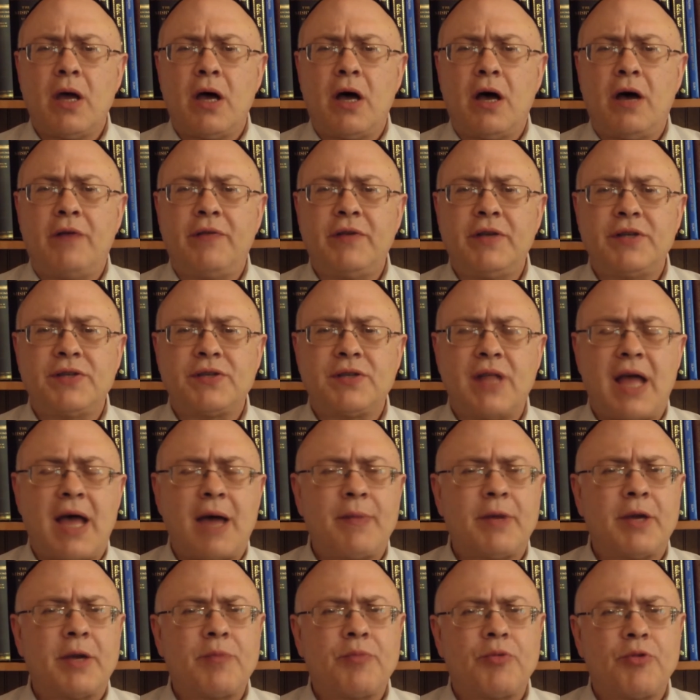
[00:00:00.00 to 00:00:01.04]
of
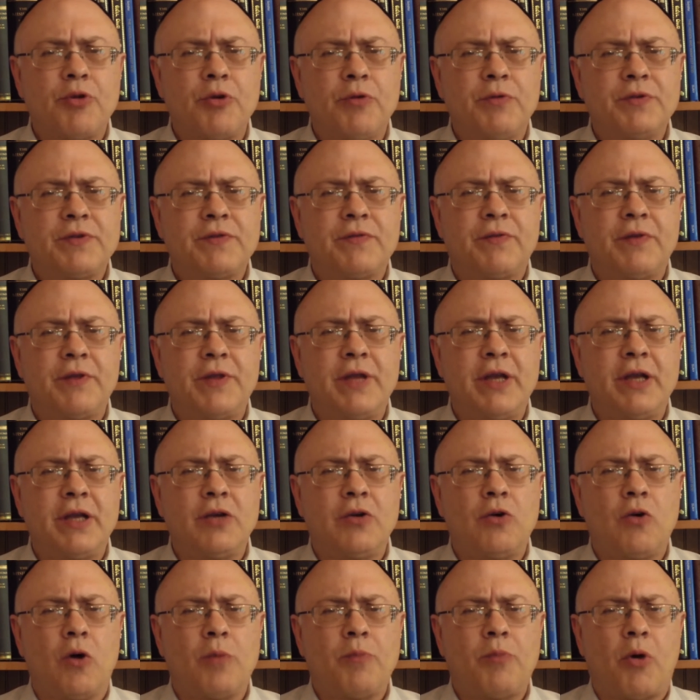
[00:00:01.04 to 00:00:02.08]
Islamic proofs for the
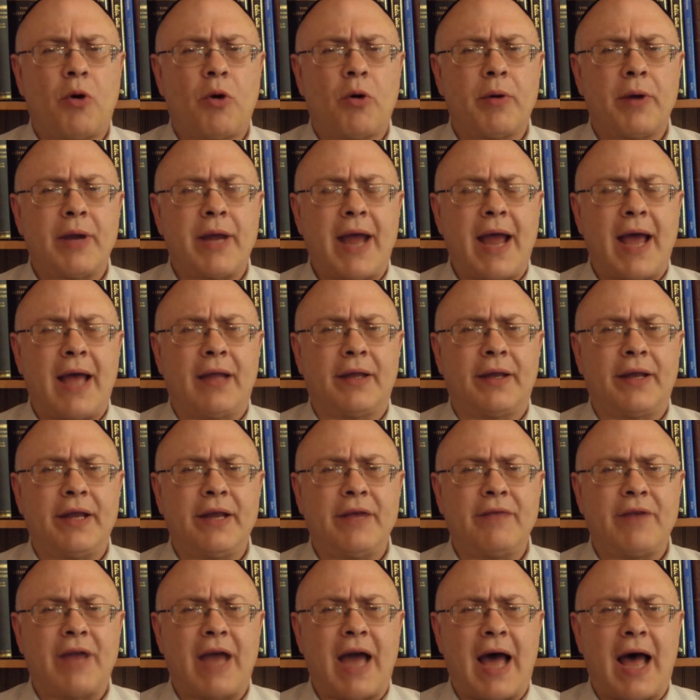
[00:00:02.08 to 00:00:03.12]
incorporeality
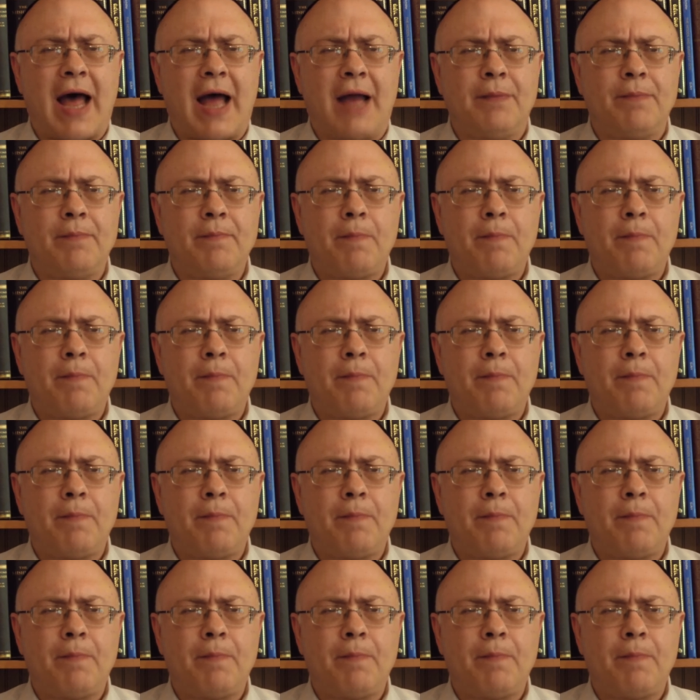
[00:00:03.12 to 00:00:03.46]
of God.